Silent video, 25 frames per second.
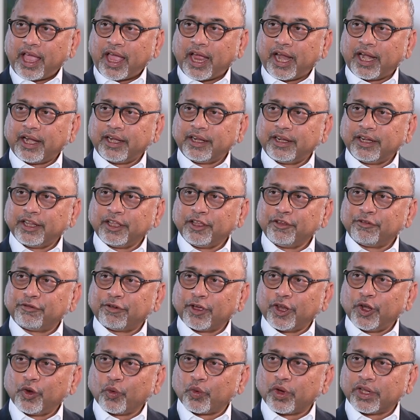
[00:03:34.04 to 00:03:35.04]
And if
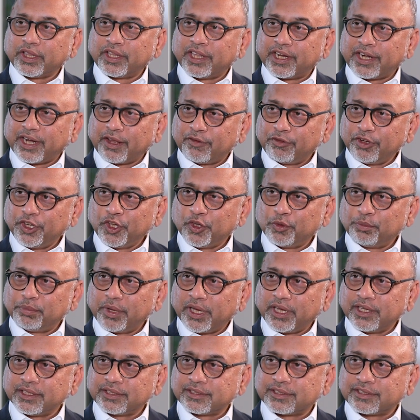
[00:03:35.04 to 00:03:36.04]
I look at the revenue
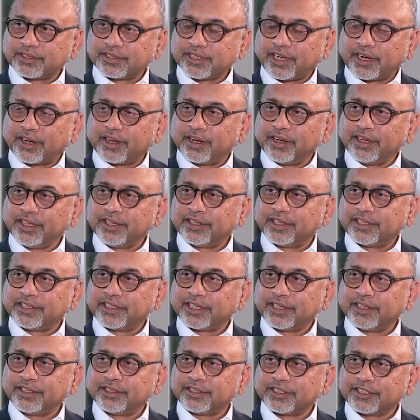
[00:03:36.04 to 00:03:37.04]
base, suddenly the
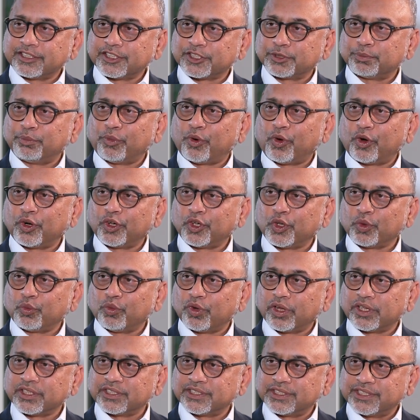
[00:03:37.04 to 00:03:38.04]
tilt is more
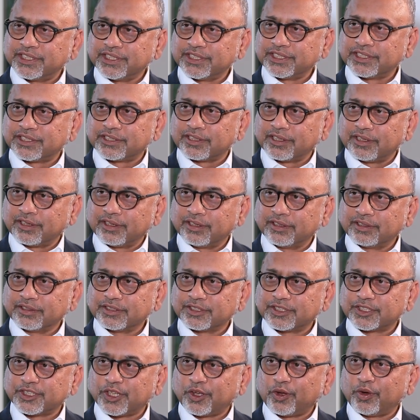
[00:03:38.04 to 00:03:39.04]
towards digital.
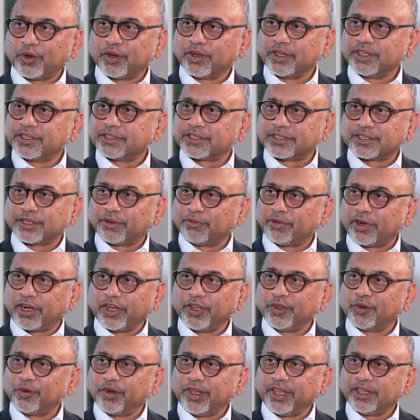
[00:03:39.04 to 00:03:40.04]
So it's a
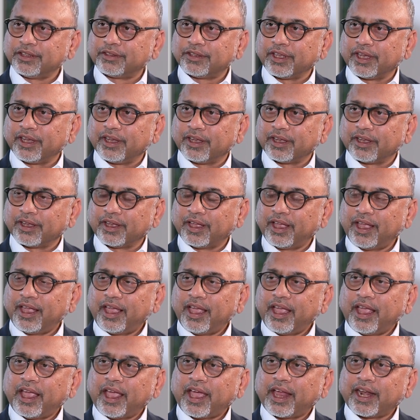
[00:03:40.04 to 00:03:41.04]
very unique thing.
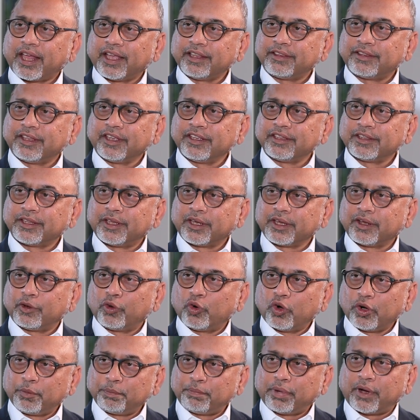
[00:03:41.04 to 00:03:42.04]
And I think the
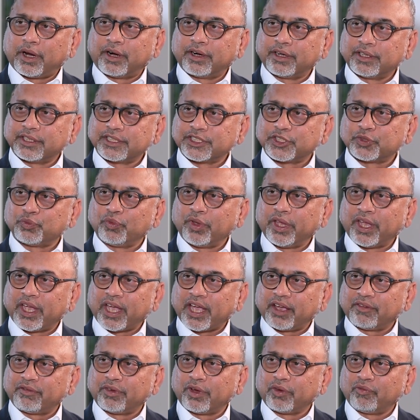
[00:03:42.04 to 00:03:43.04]
good part is we
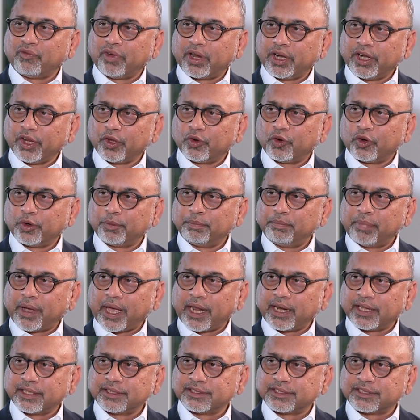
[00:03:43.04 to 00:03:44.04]
have a very good
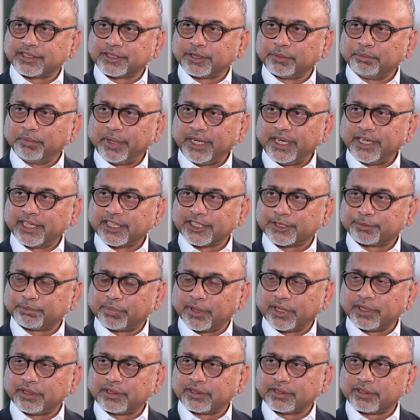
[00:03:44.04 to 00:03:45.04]
balanced media
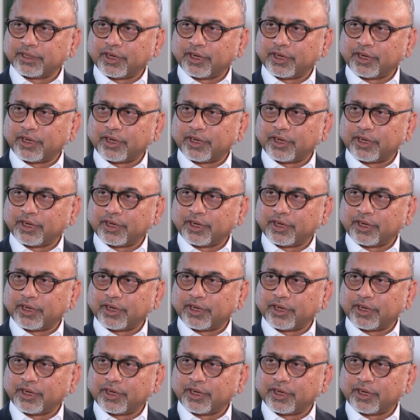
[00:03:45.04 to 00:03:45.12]
split